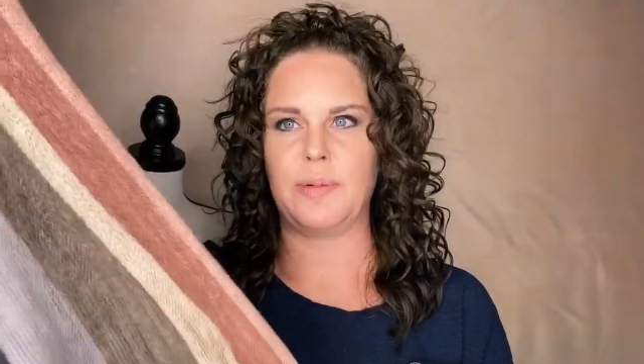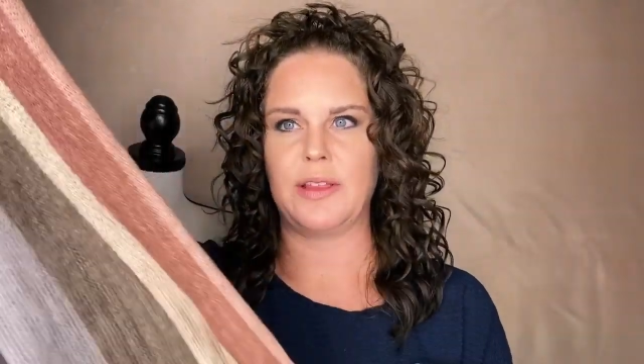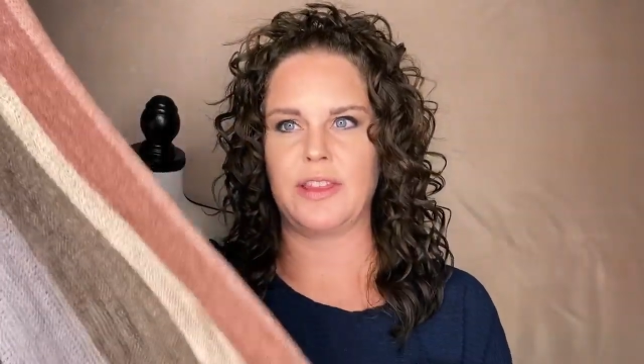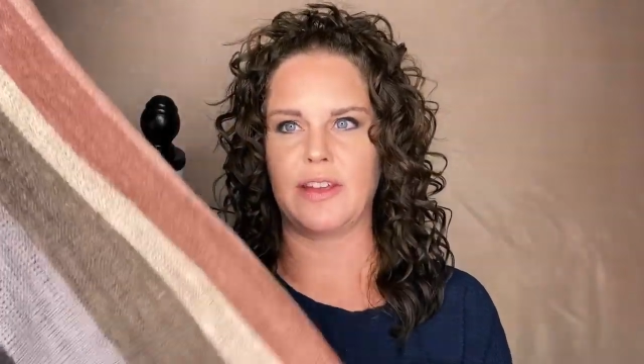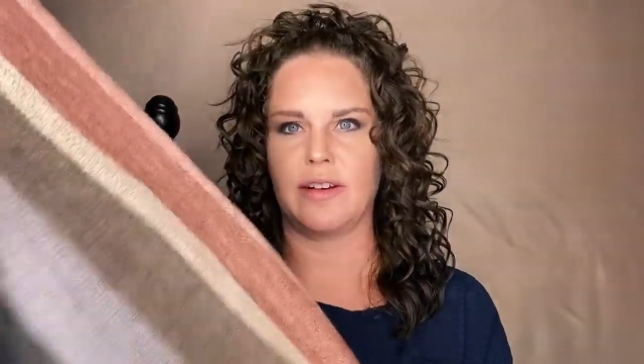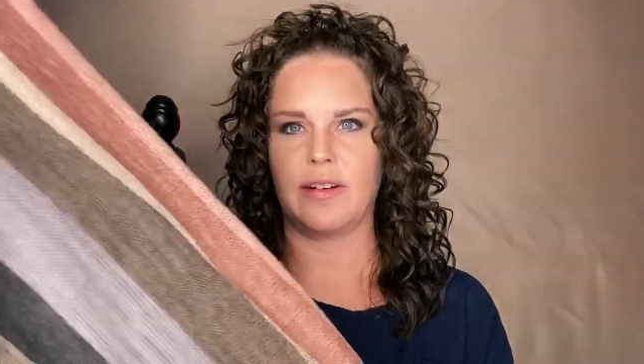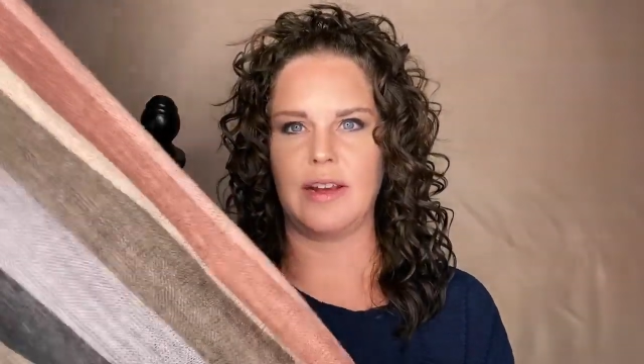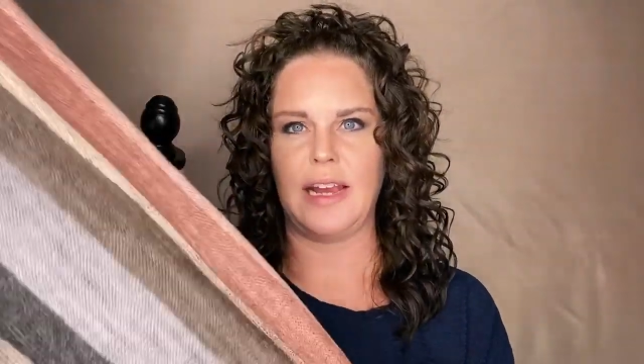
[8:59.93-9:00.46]
but
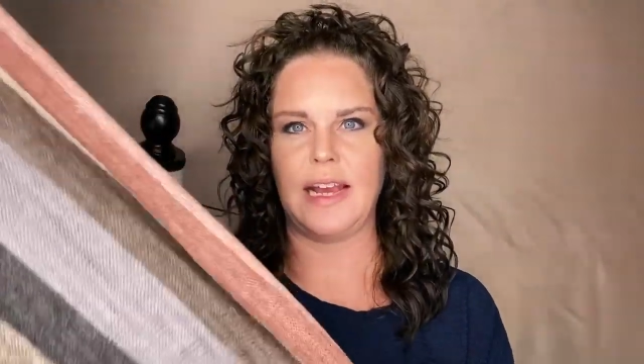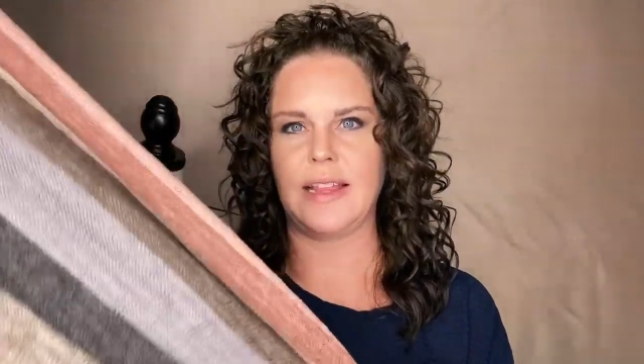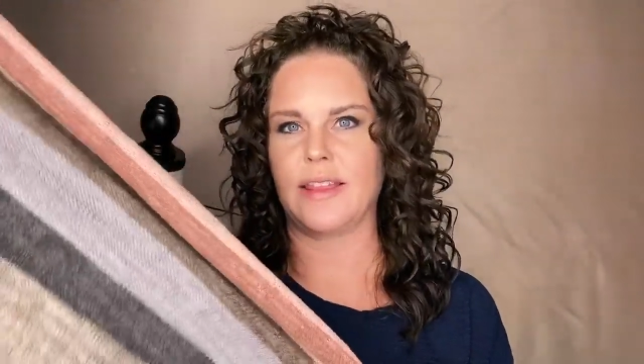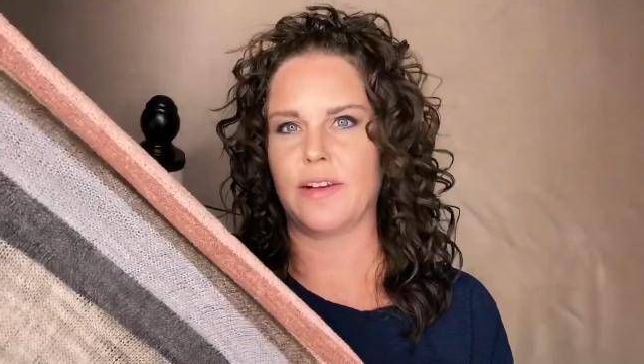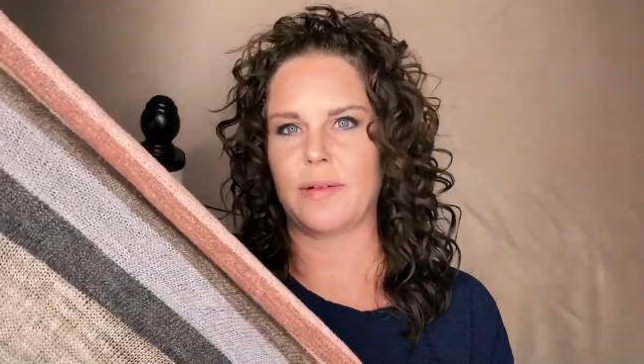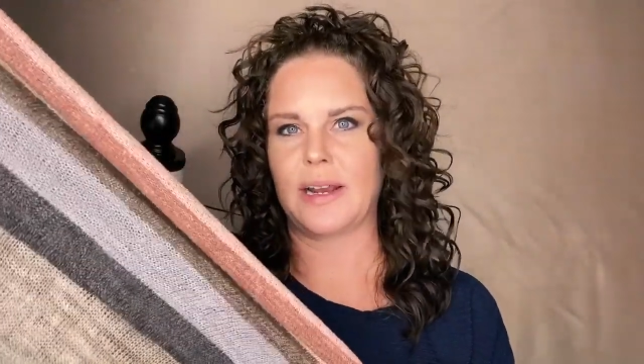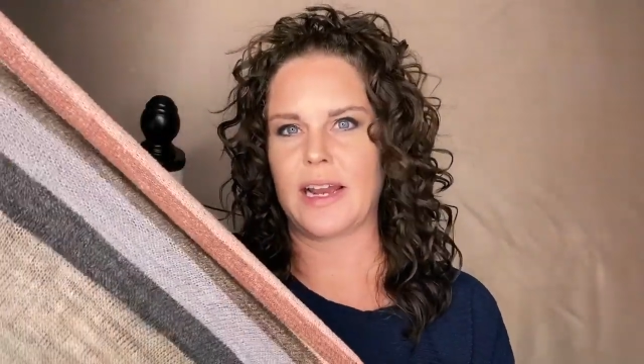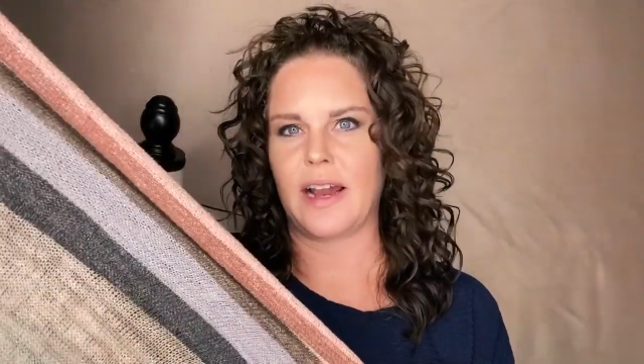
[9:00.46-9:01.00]
the
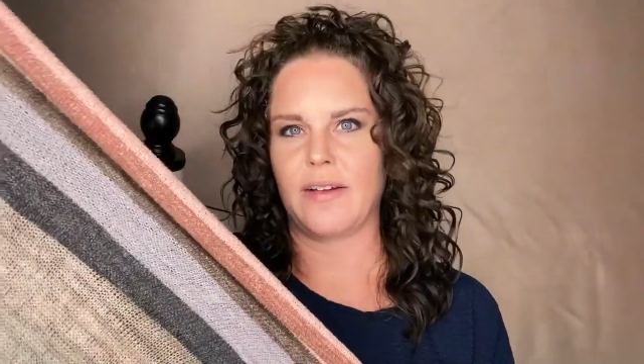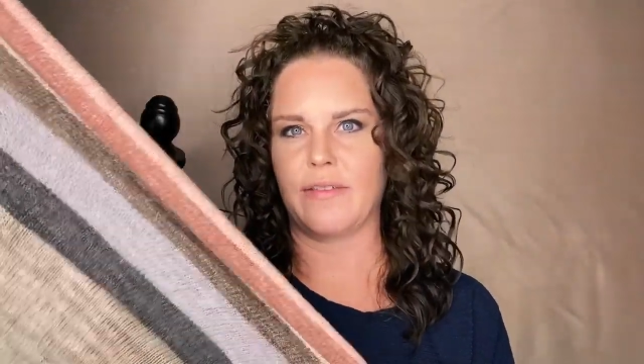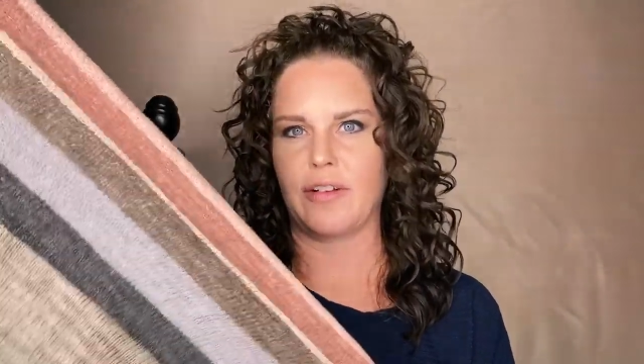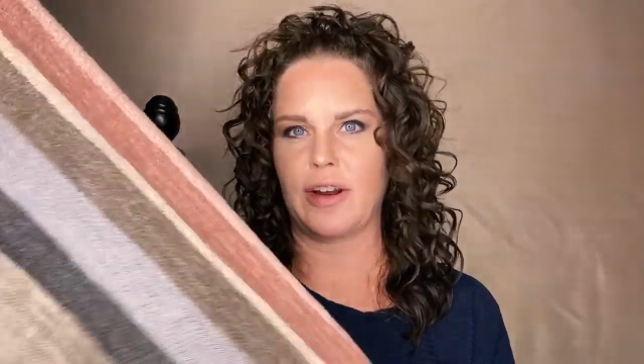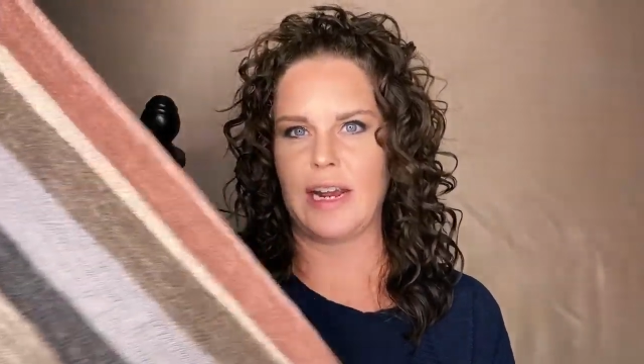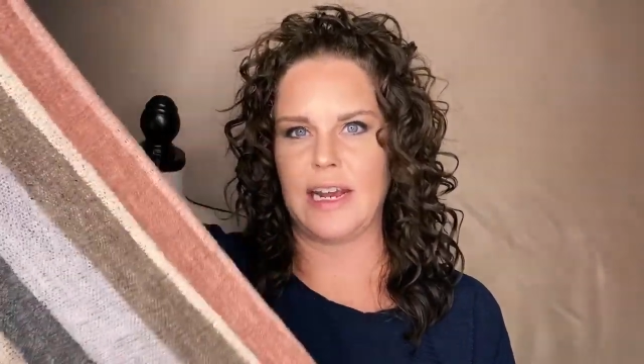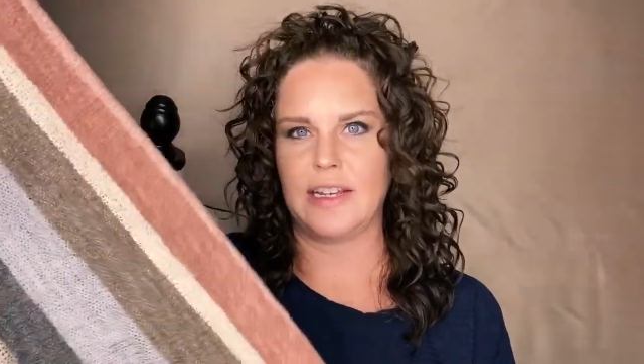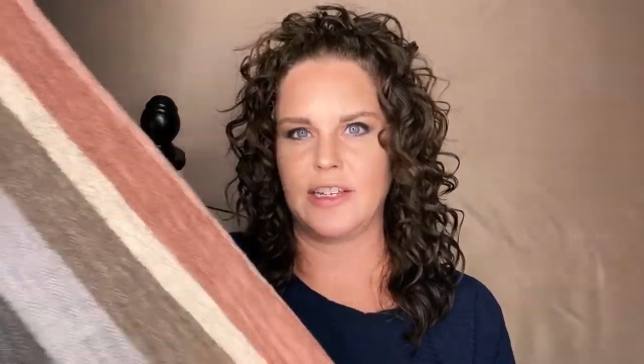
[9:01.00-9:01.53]

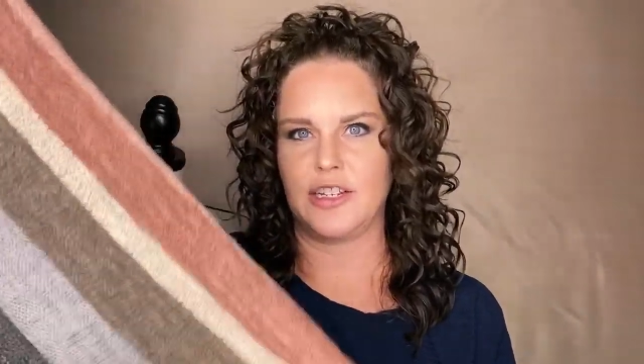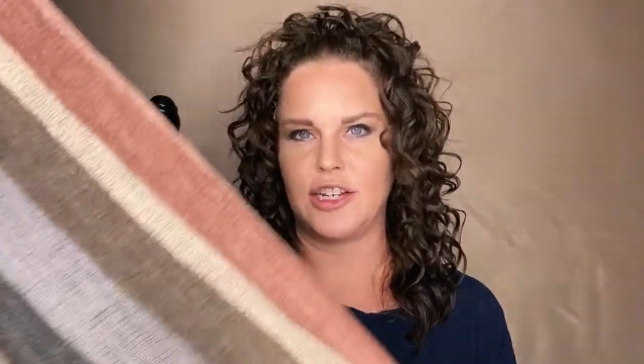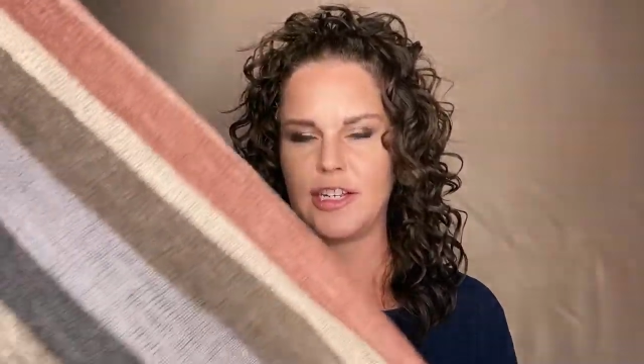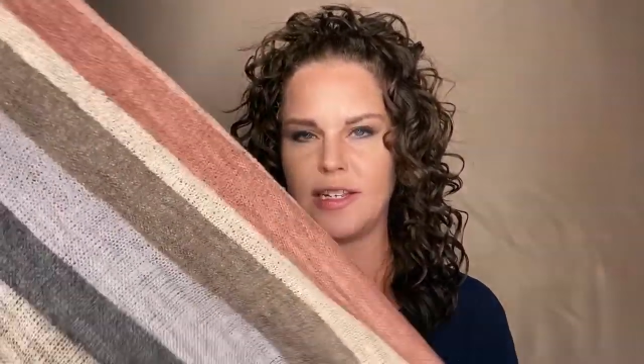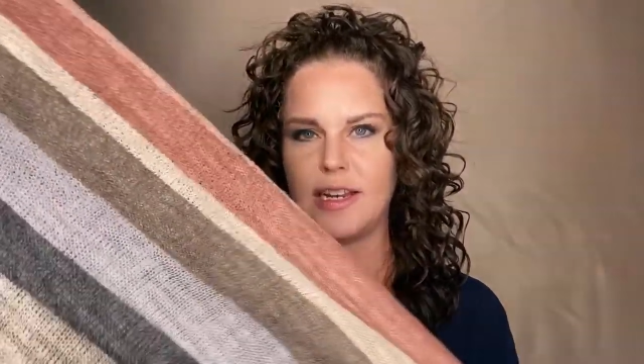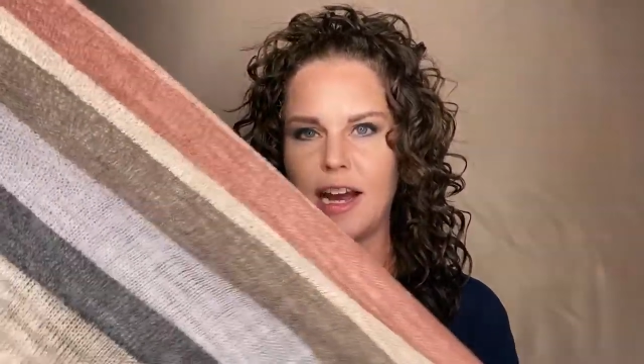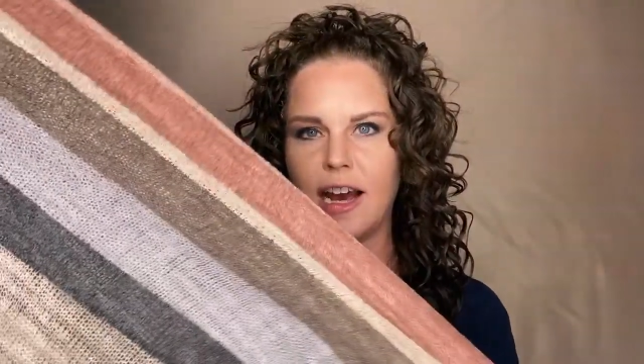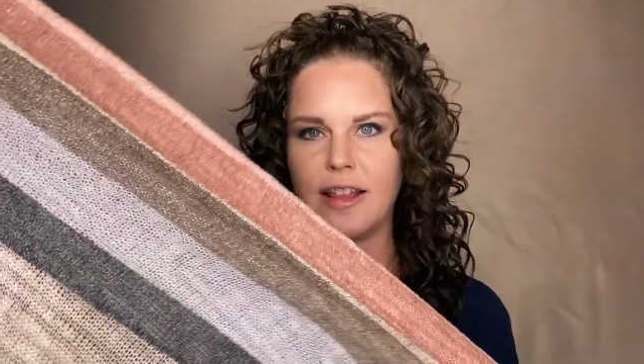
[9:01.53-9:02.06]
recovery is
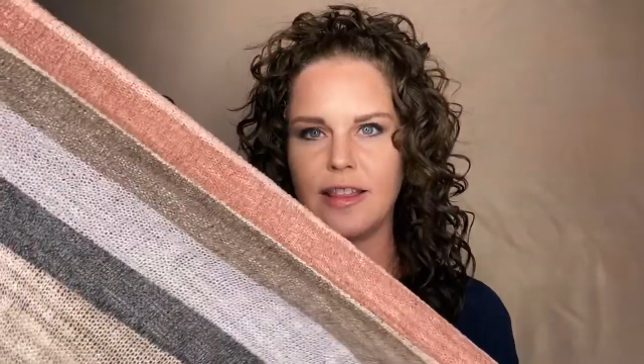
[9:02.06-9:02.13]
just not